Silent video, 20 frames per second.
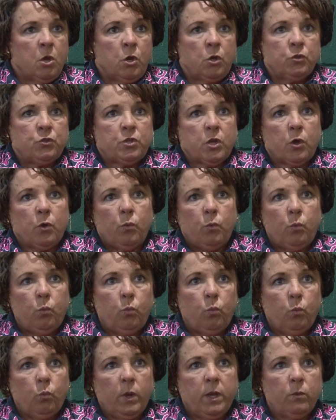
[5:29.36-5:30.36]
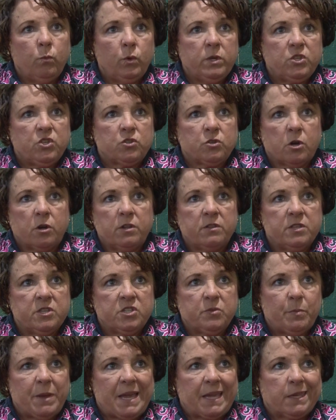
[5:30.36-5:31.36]
So when we started
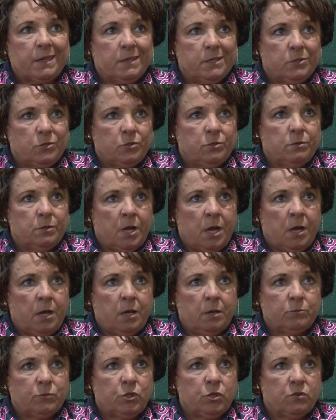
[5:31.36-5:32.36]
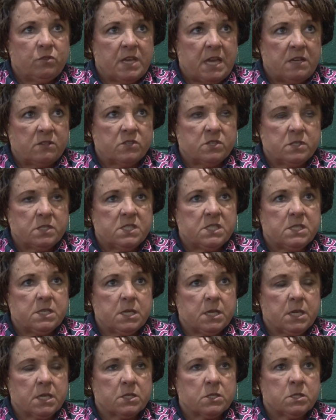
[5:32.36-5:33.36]
this back in
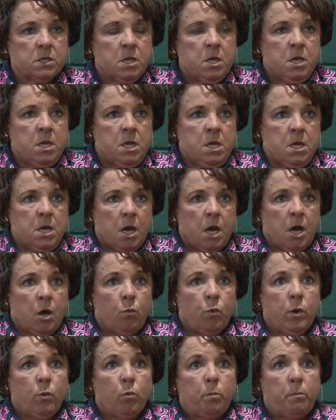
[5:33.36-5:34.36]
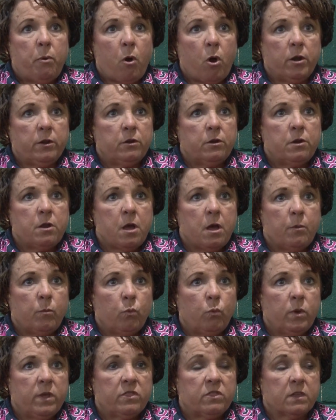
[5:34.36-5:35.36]
2006, we were partnered up
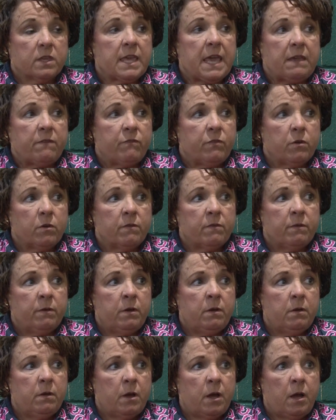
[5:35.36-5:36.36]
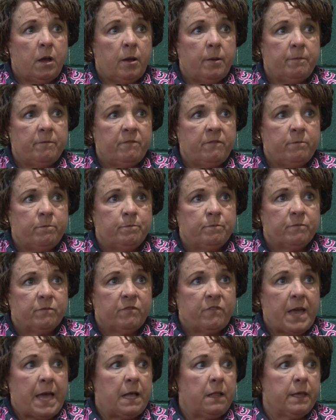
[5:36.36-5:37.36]
with the Cape Fear
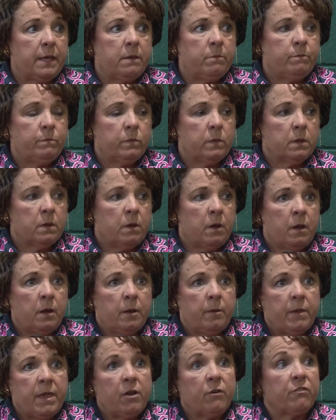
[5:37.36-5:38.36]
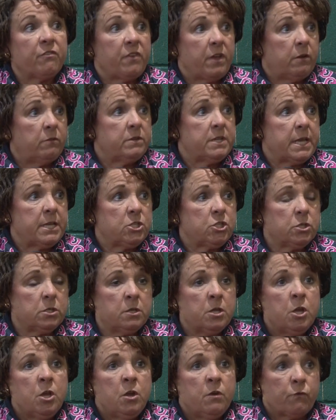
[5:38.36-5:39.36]
Valley Health
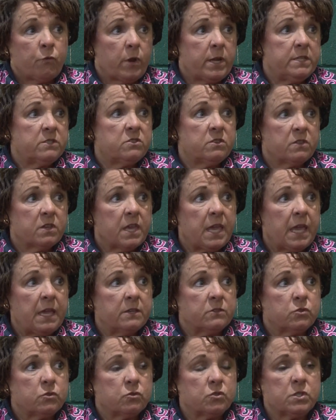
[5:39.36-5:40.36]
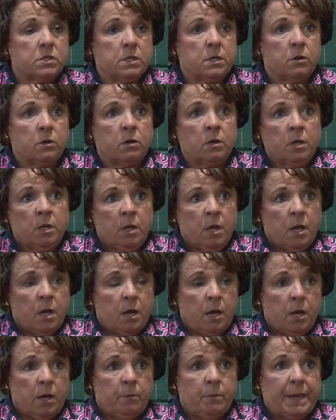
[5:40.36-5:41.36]
Foundation, Friends of the Cancer Center.
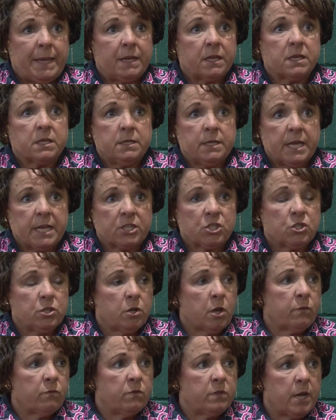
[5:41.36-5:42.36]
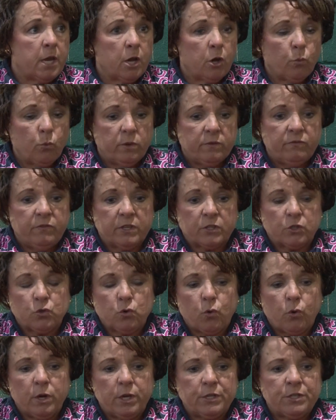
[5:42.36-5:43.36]
Made a connection over there with
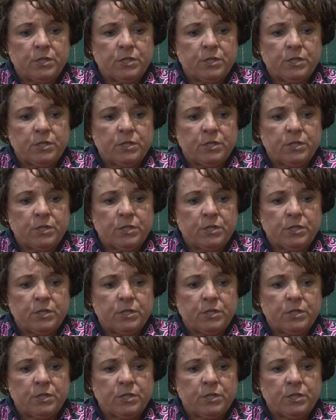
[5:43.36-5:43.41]
Victoria